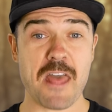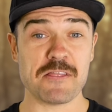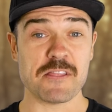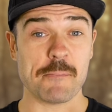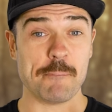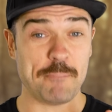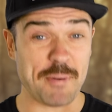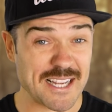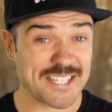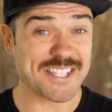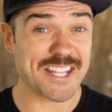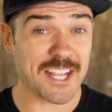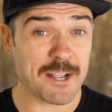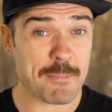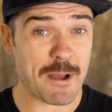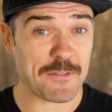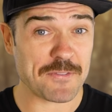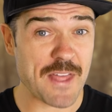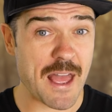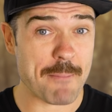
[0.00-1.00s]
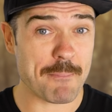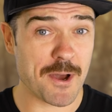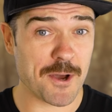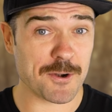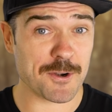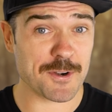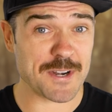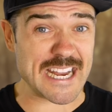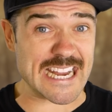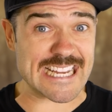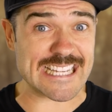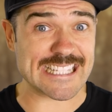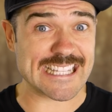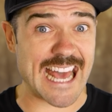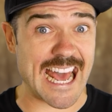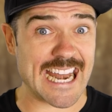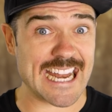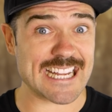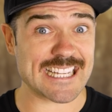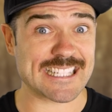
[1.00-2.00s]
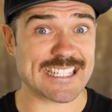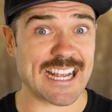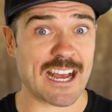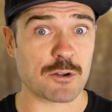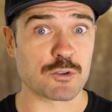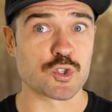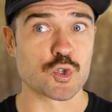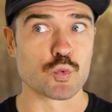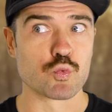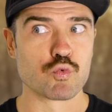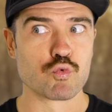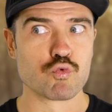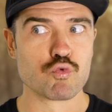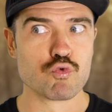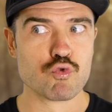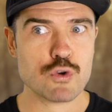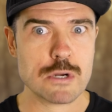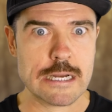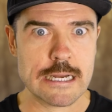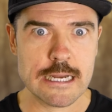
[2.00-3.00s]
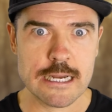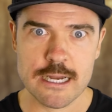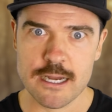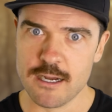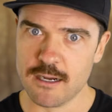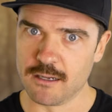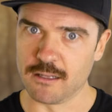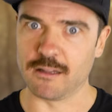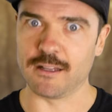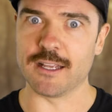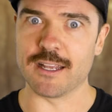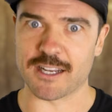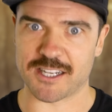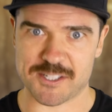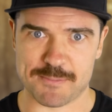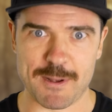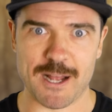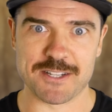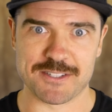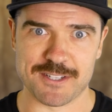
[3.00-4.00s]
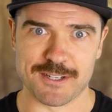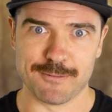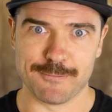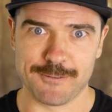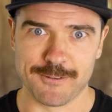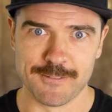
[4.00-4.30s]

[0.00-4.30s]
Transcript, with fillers: And the best thing about that motor is that it sounds really expensive.